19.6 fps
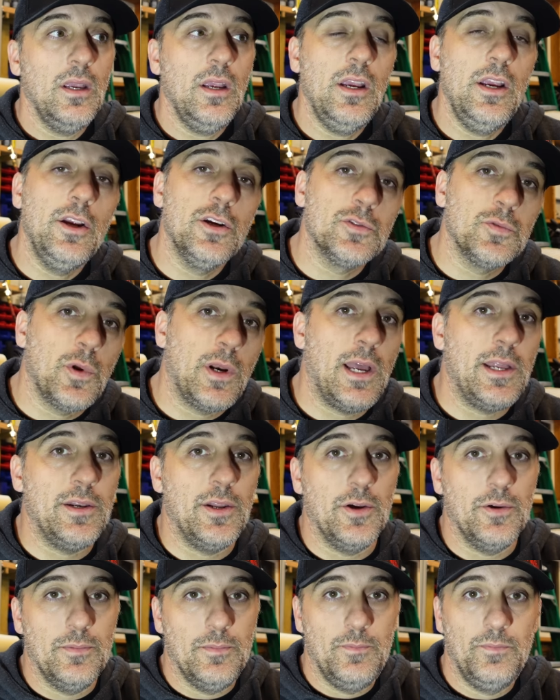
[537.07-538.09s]
Here's what I
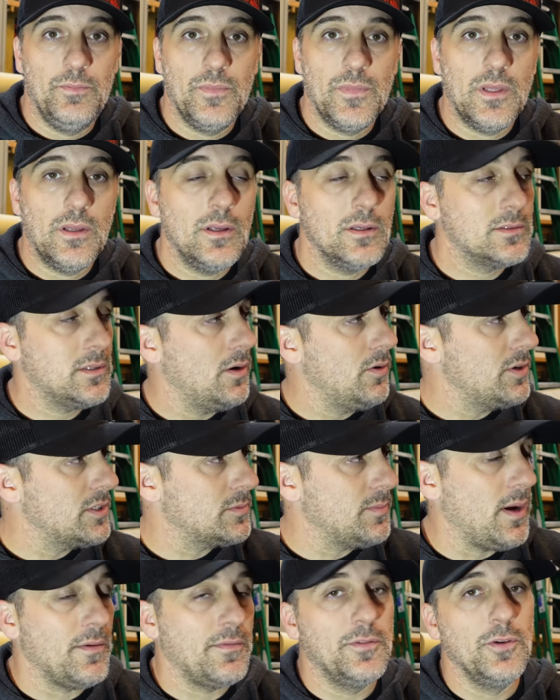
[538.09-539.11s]
know. As long as
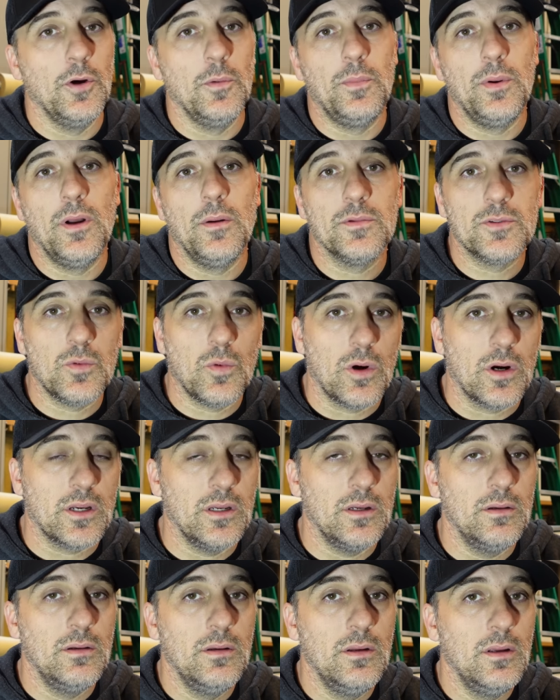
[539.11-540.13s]
my fuel pump's
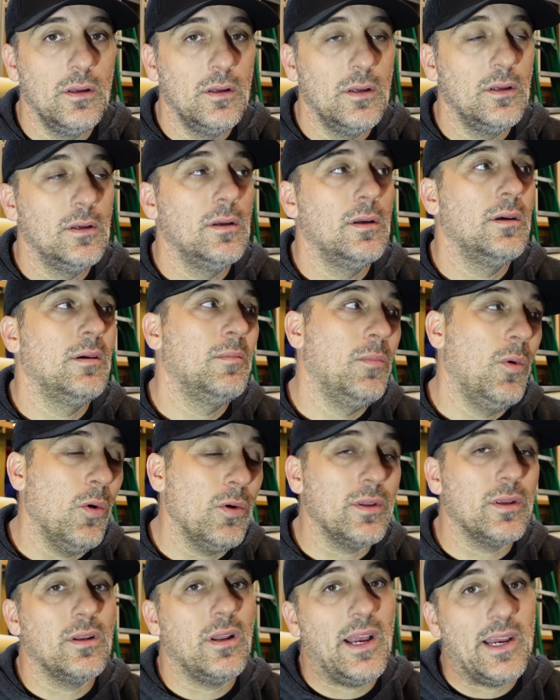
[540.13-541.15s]
working, more
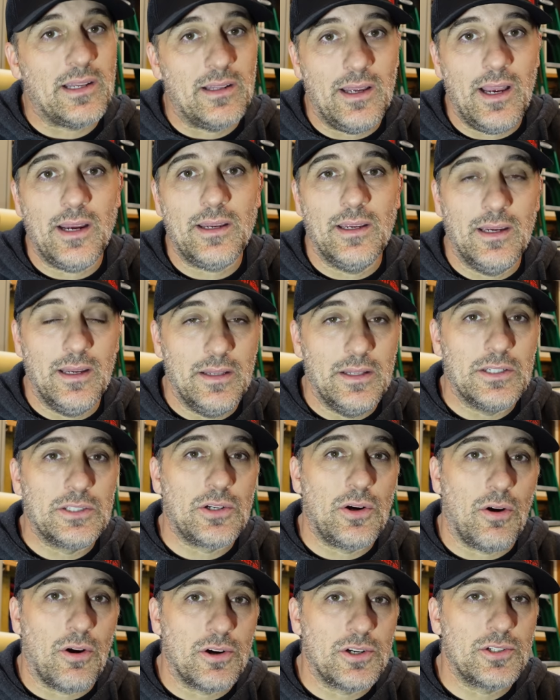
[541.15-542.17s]
than likely I can get this car